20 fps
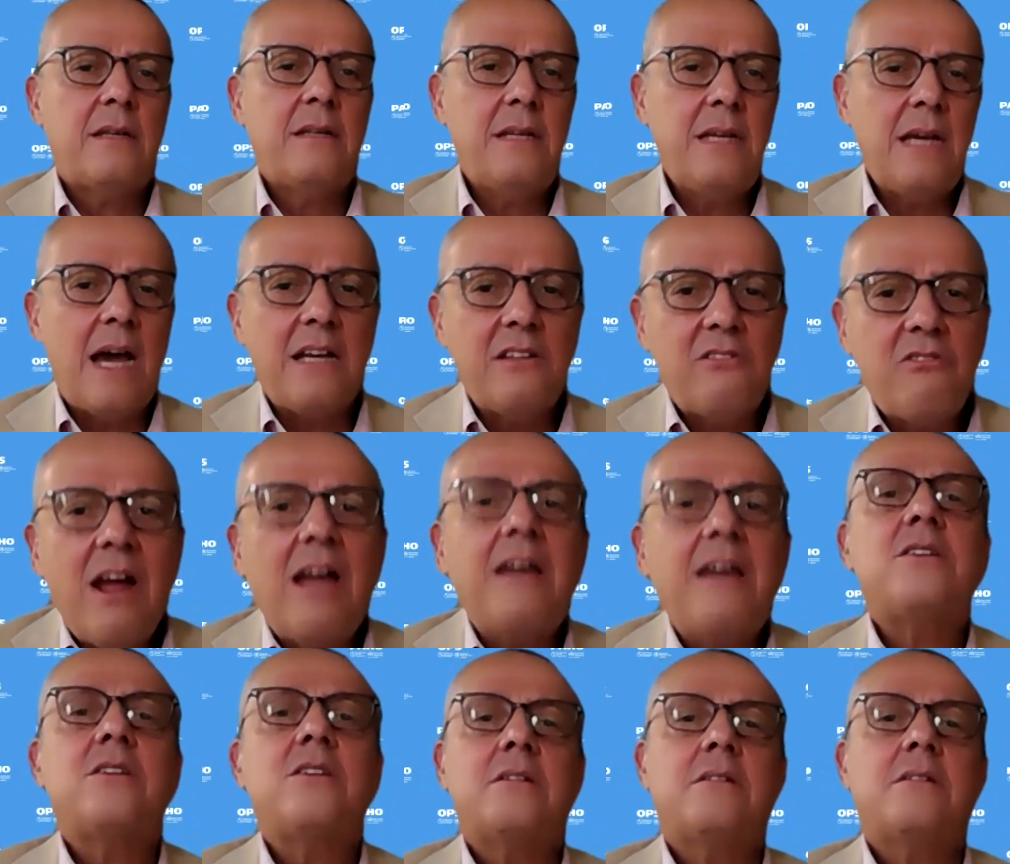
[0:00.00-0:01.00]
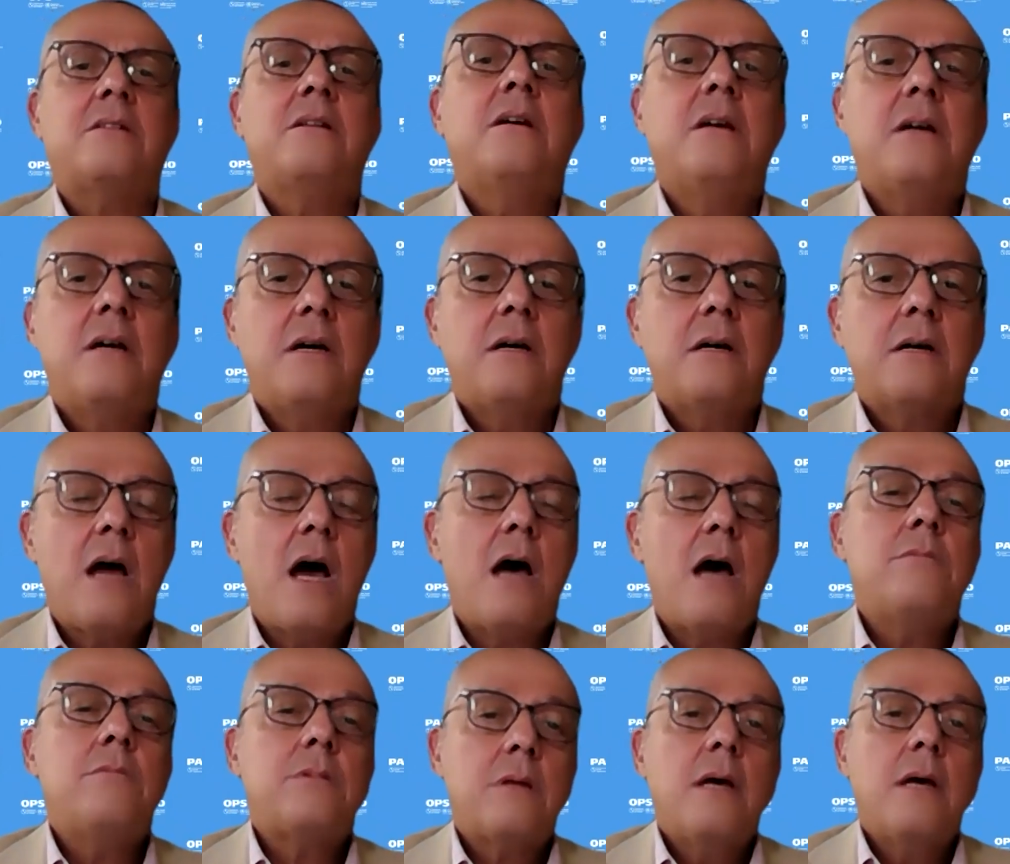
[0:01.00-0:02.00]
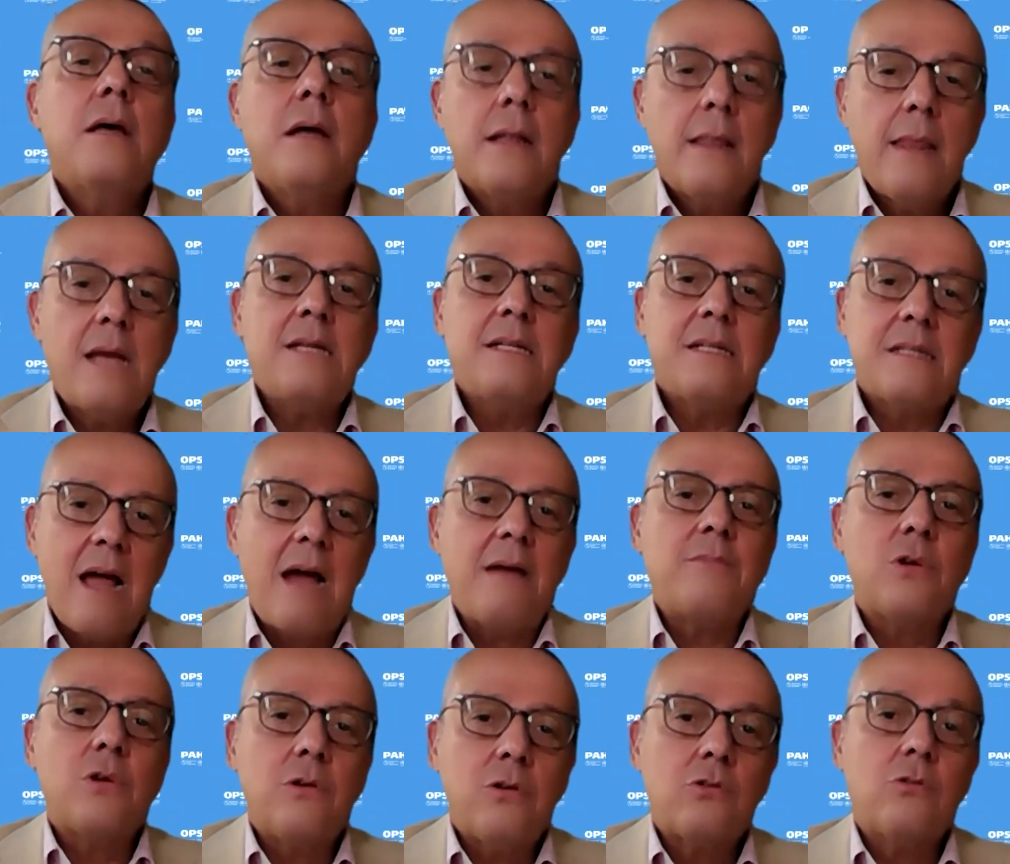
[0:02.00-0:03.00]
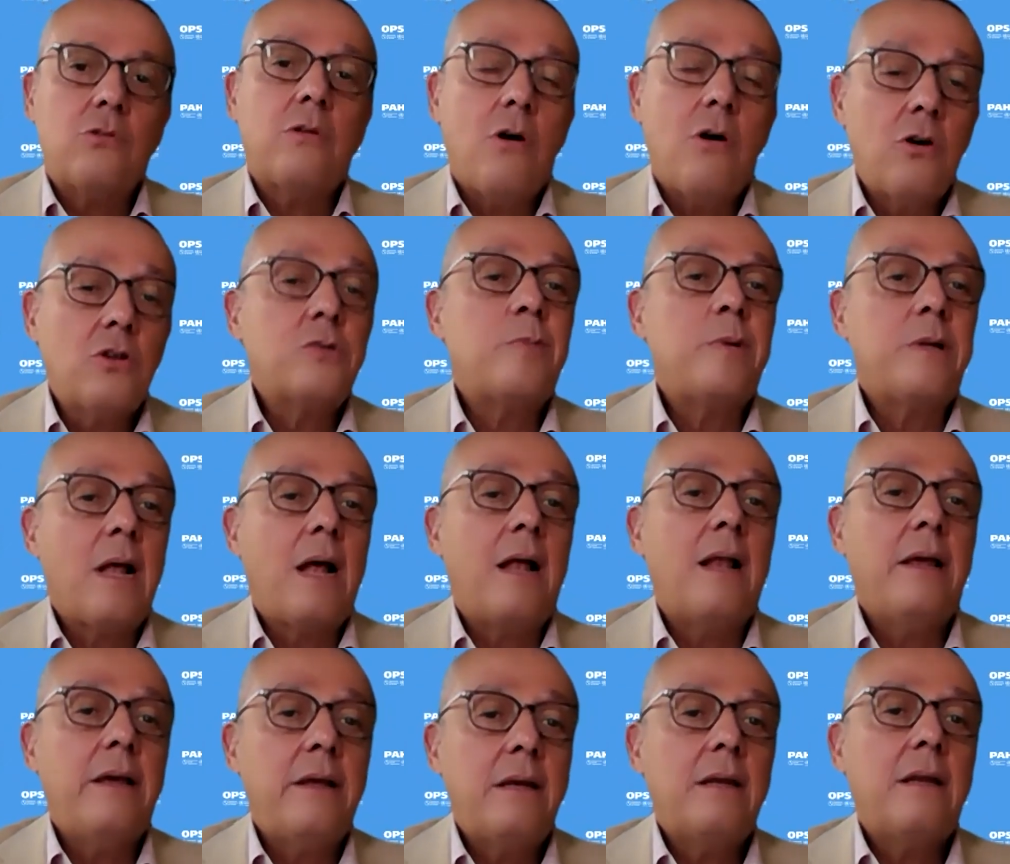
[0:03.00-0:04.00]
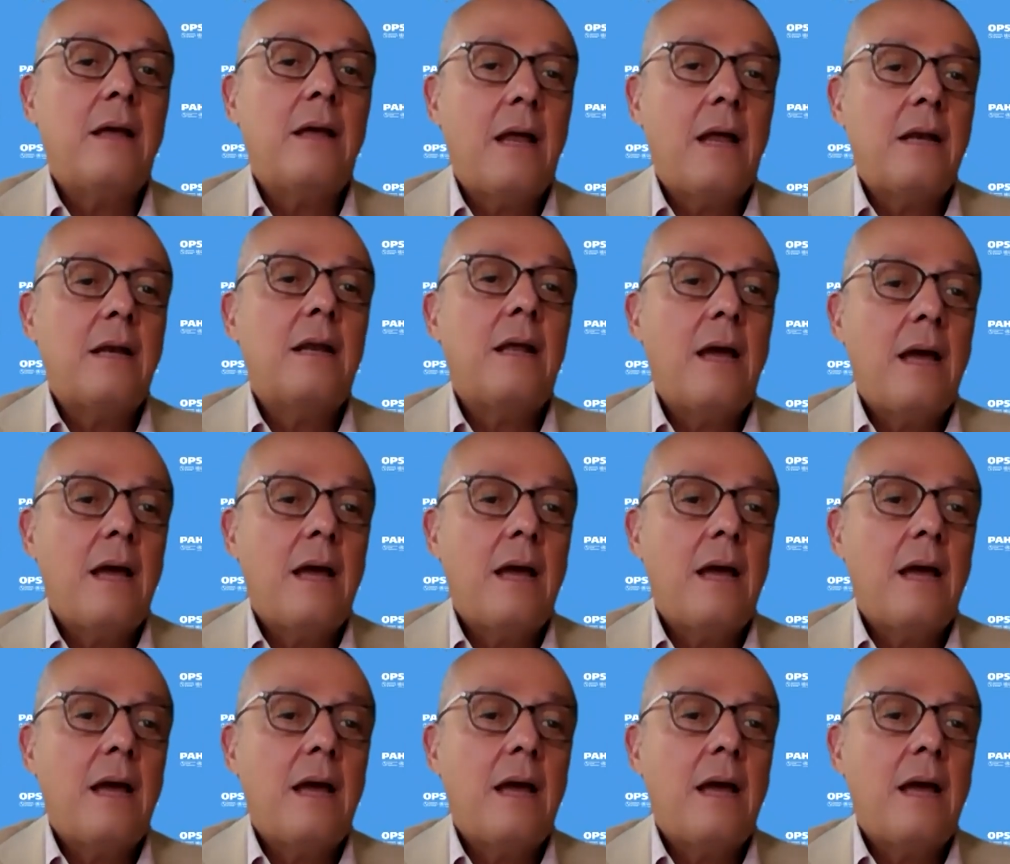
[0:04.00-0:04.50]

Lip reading: dehydration comes, then it's time to go to the hospital and